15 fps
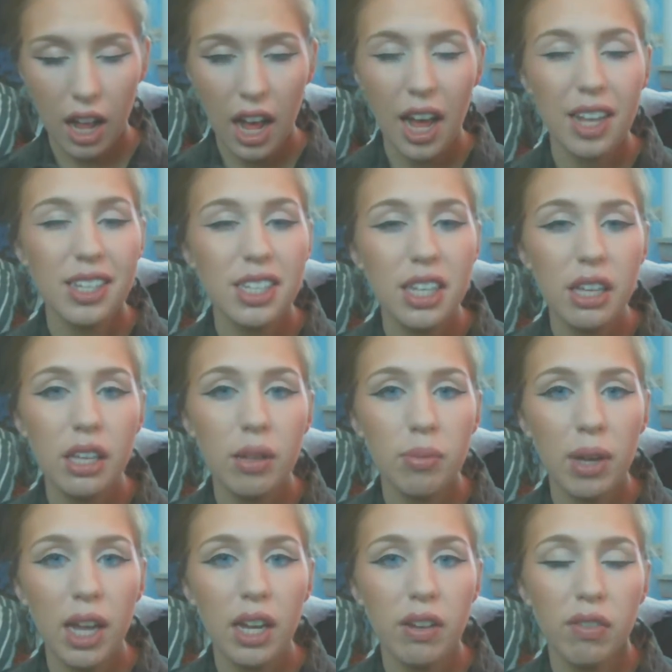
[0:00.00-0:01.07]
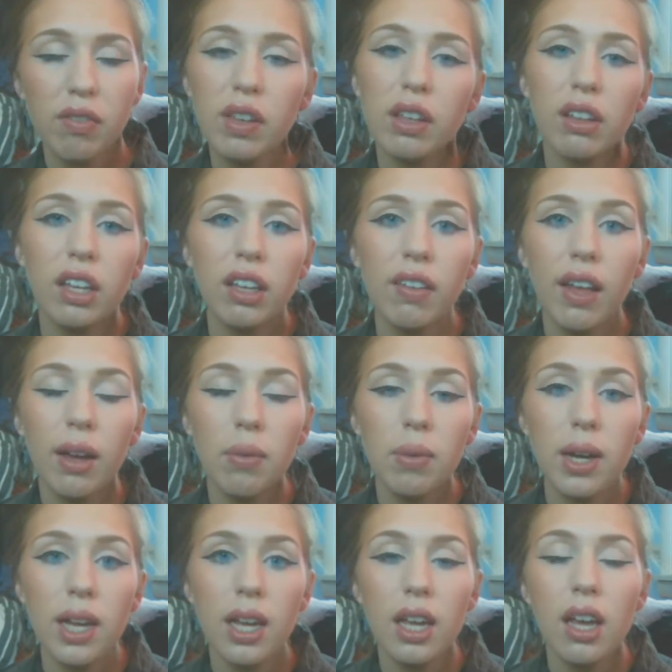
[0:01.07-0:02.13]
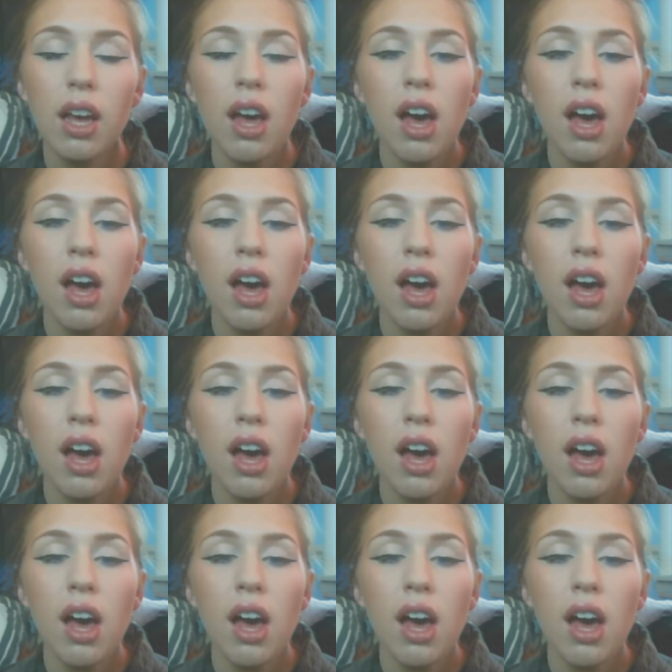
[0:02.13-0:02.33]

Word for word: I still am kind of feeling that way.